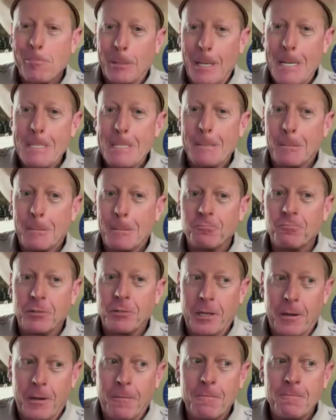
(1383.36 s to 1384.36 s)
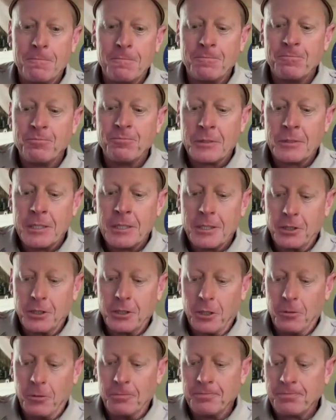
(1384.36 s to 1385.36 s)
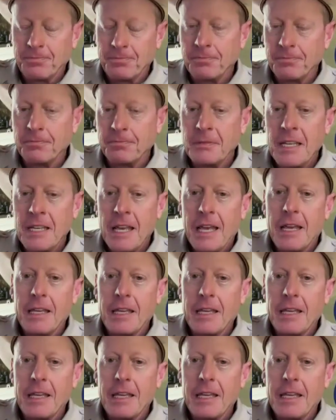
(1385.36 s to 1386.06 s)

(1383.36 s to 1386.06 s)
Yeah. Yeah. Yeah. So Hey, and